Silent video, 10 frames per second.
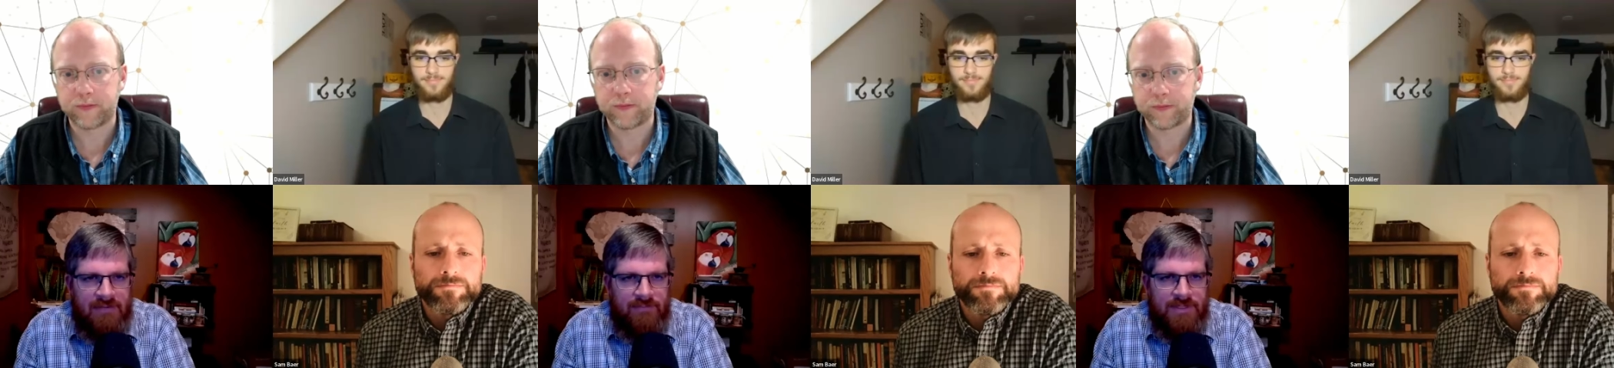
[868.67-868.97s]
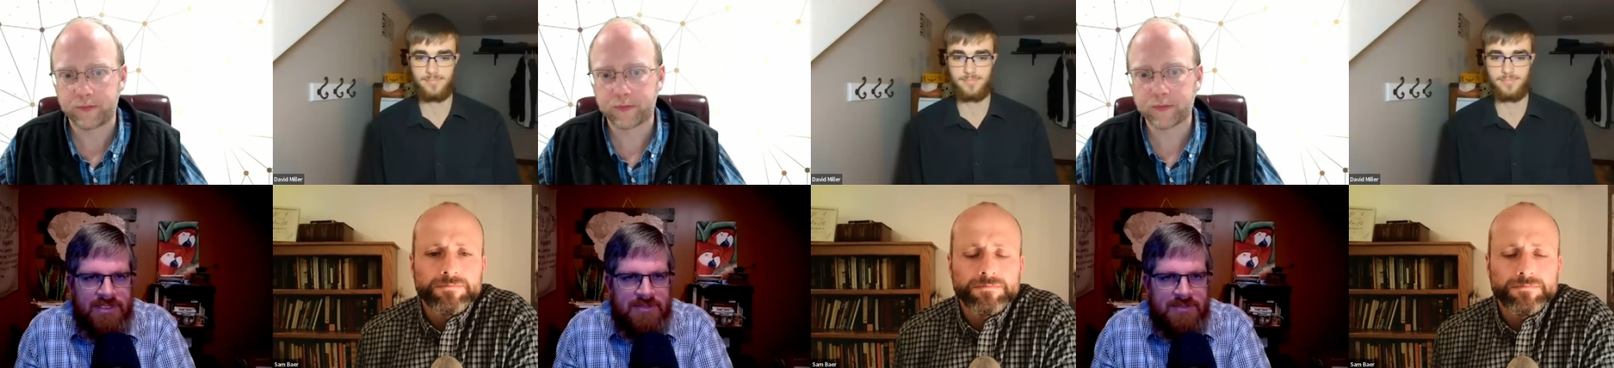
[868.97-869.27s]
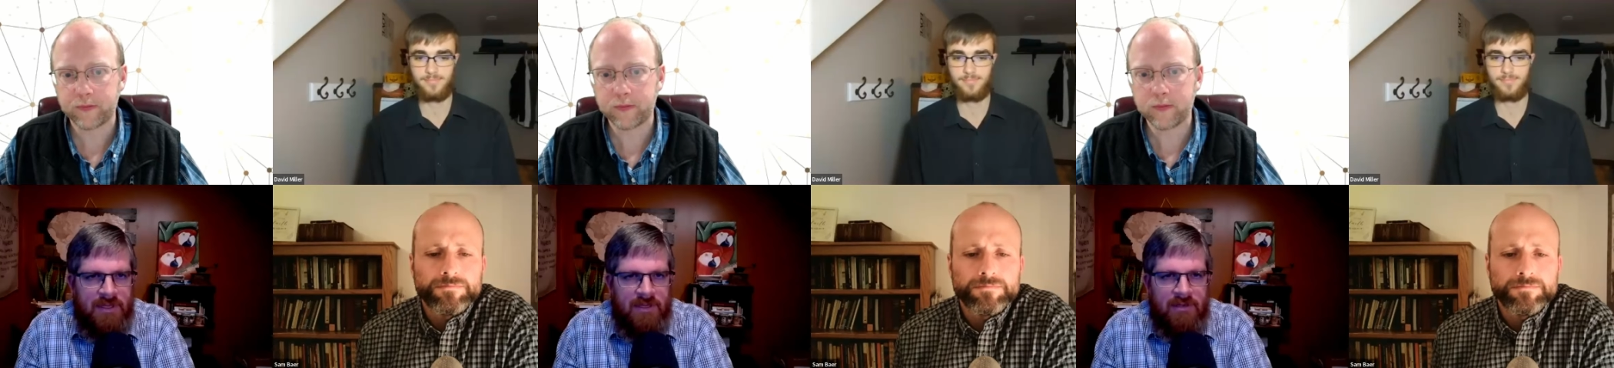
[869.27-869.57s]

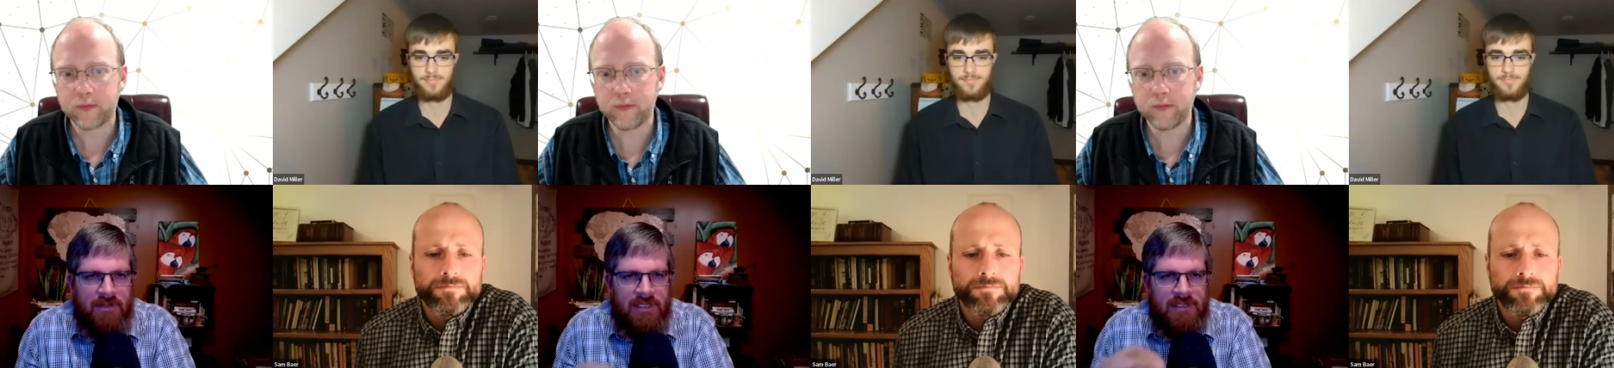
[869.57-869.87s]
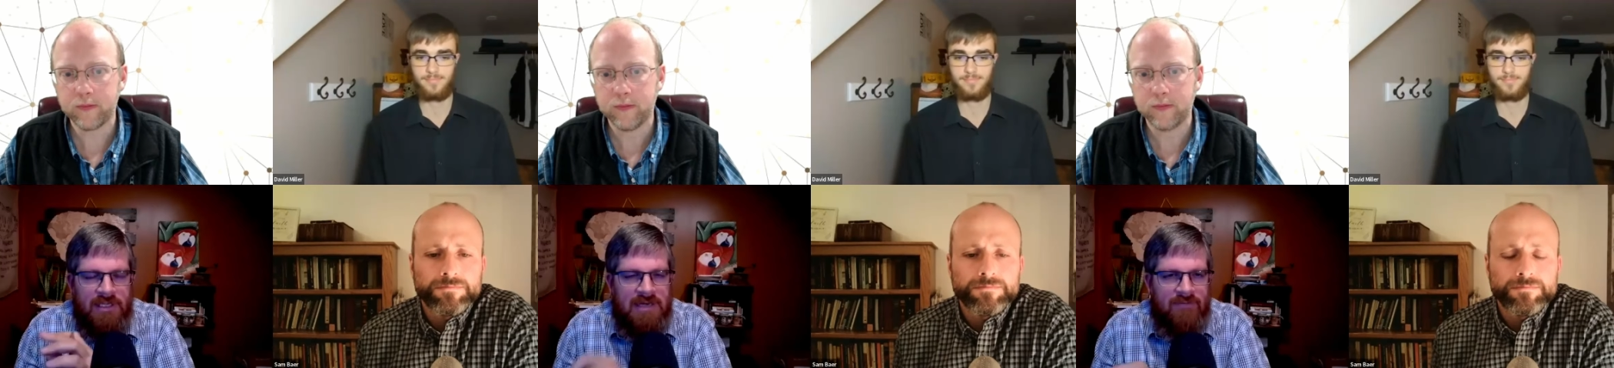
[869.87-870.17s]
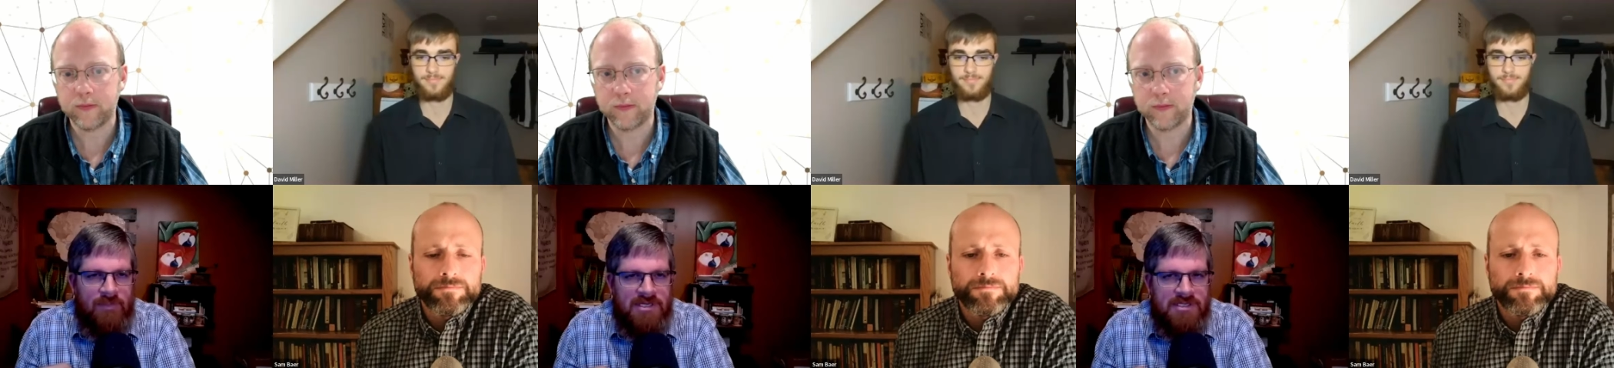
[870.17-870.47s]
Speaker 1: everything's spelled correctly
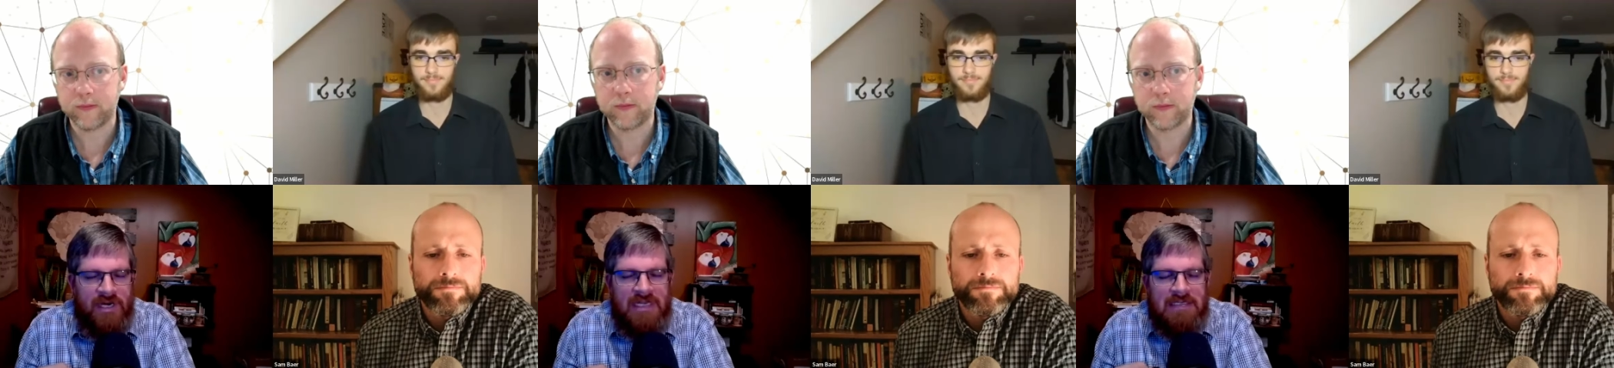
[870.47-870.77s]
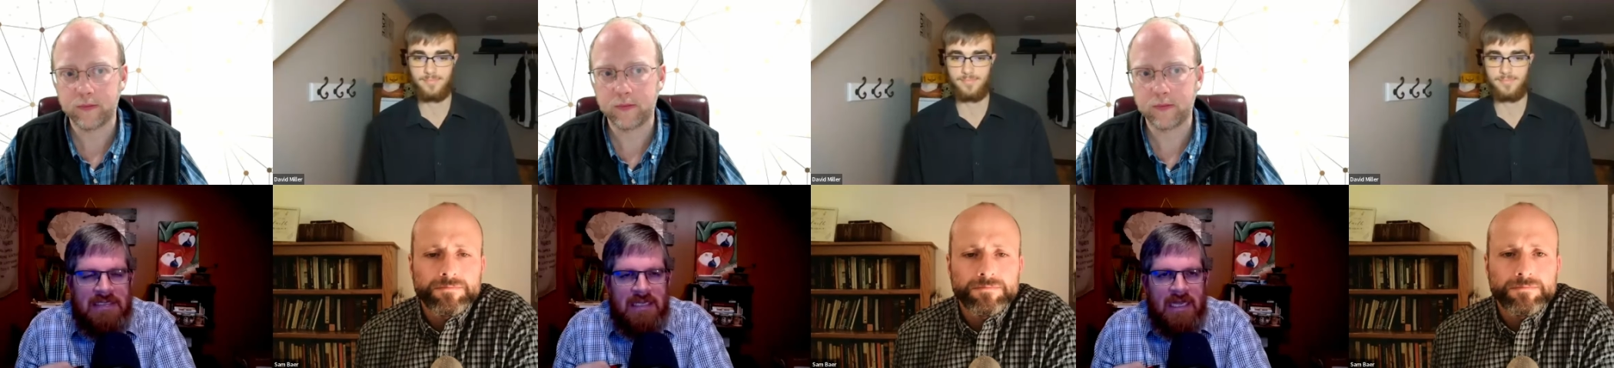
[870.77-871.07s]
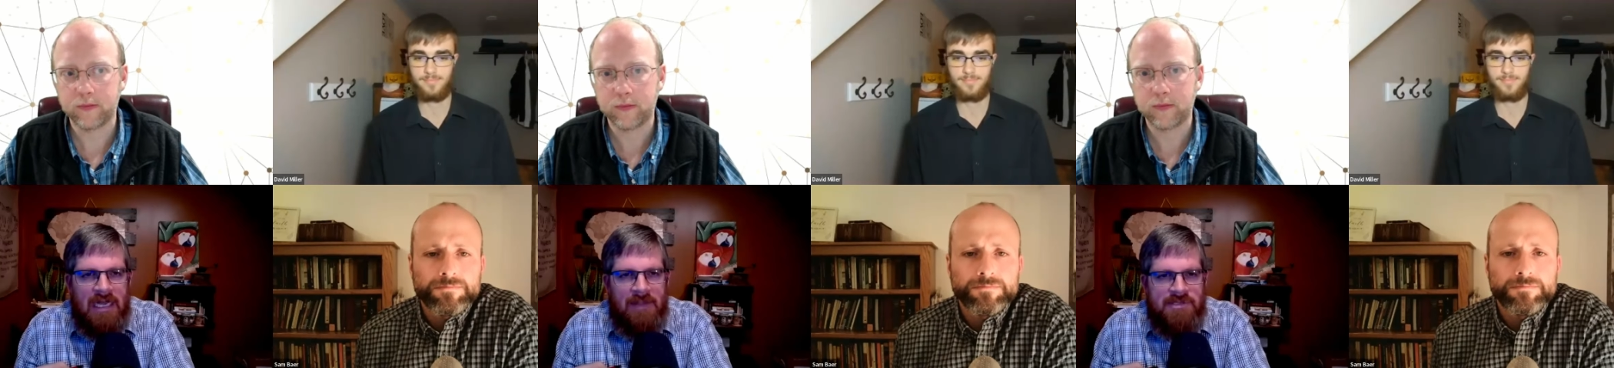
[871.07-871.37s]
and information's right.
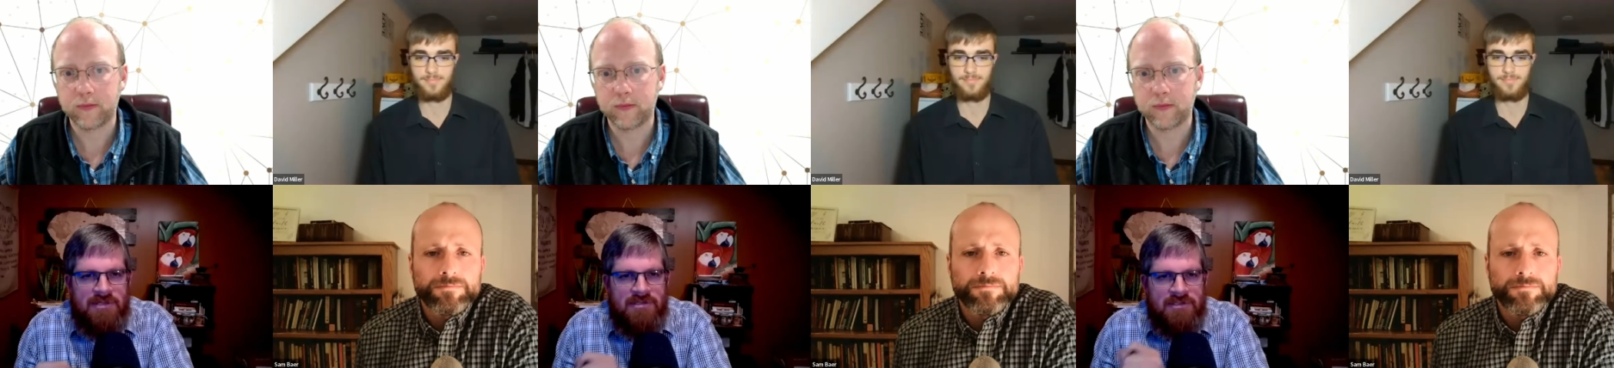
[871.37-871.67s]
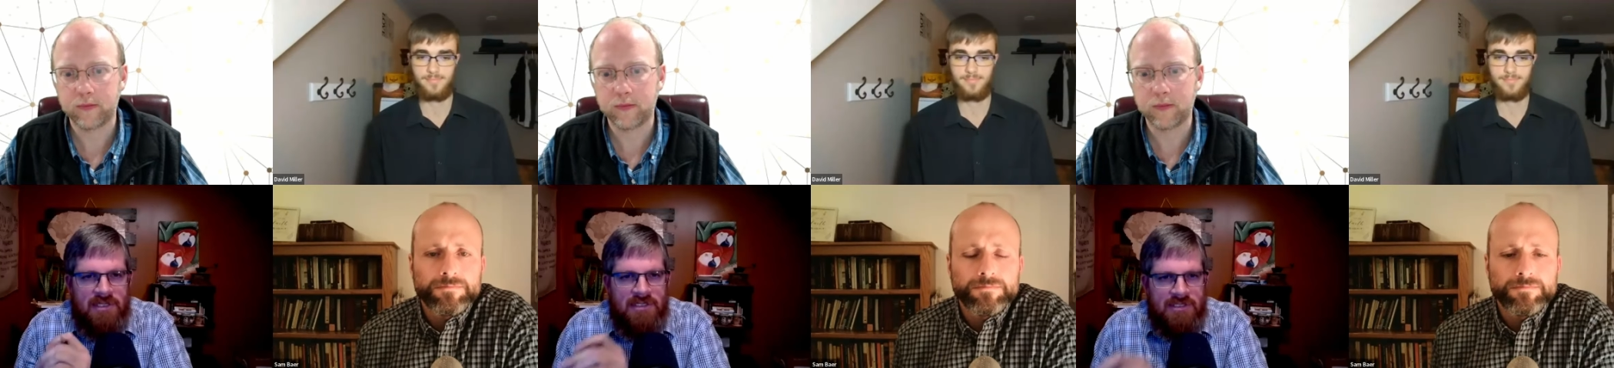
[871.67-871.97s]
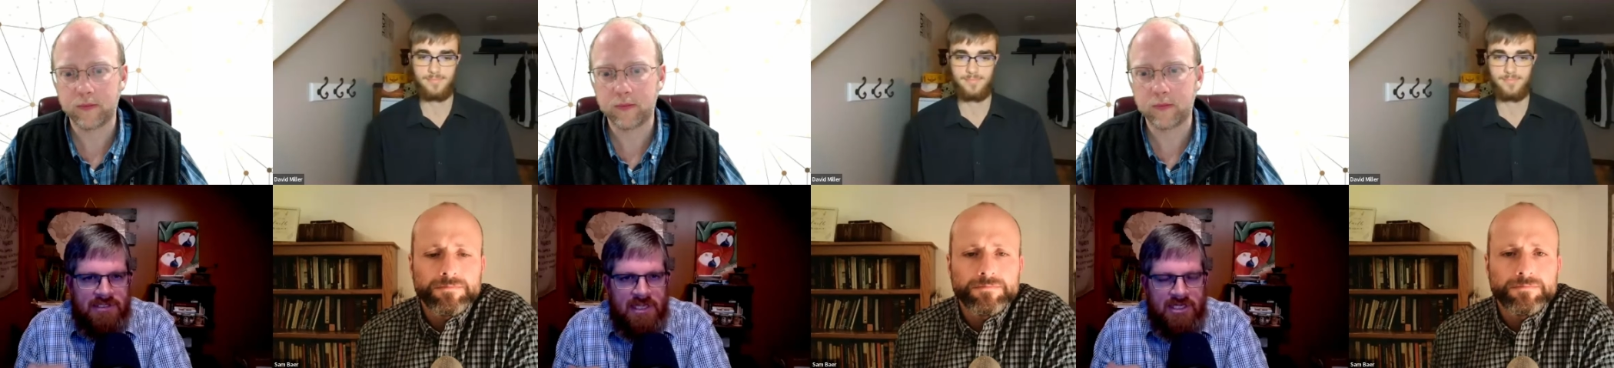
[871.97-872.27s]
Um, so
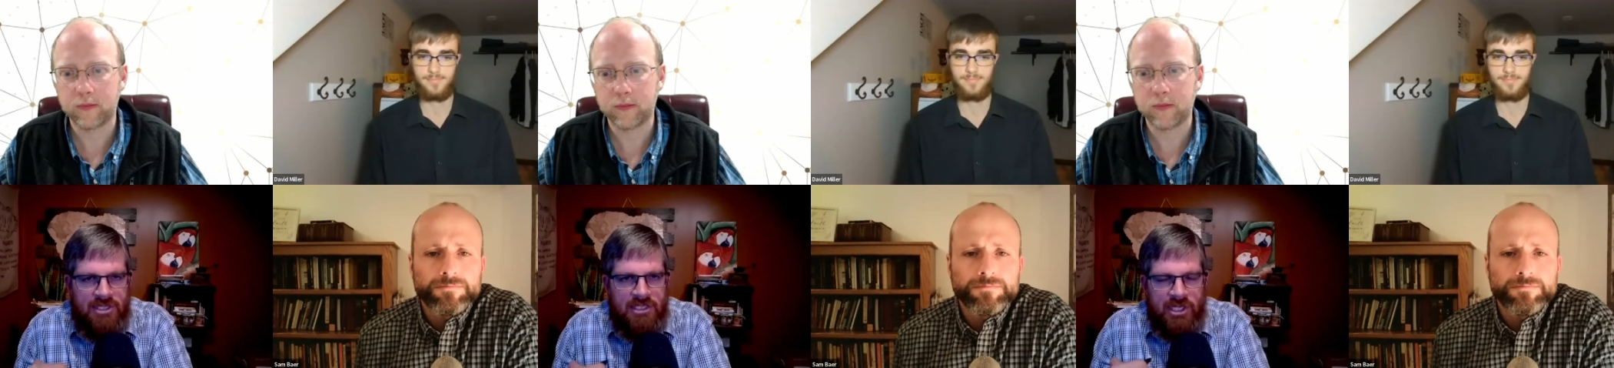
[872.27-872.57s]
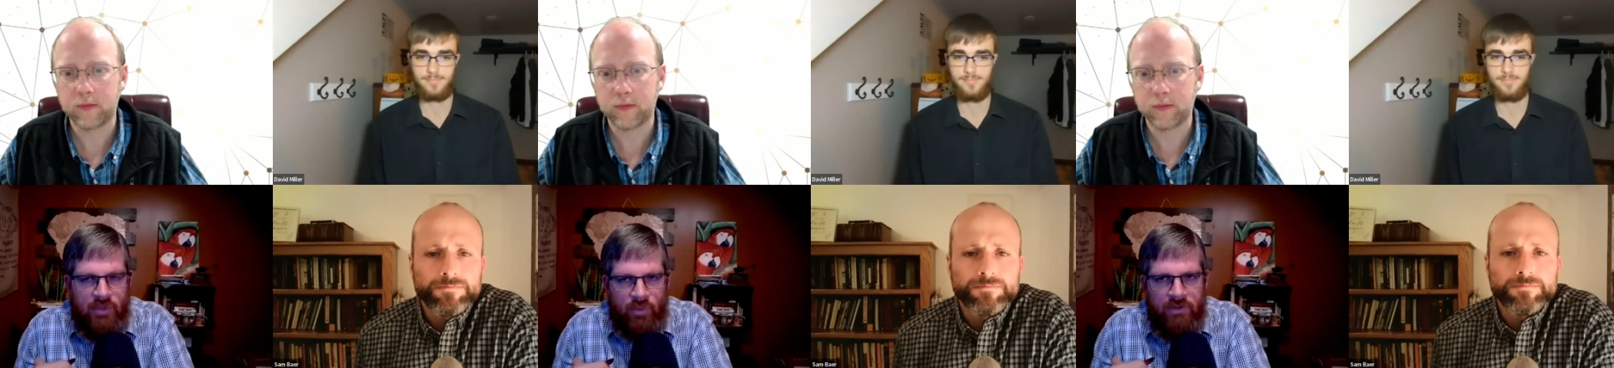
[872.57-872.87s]
there's a, a,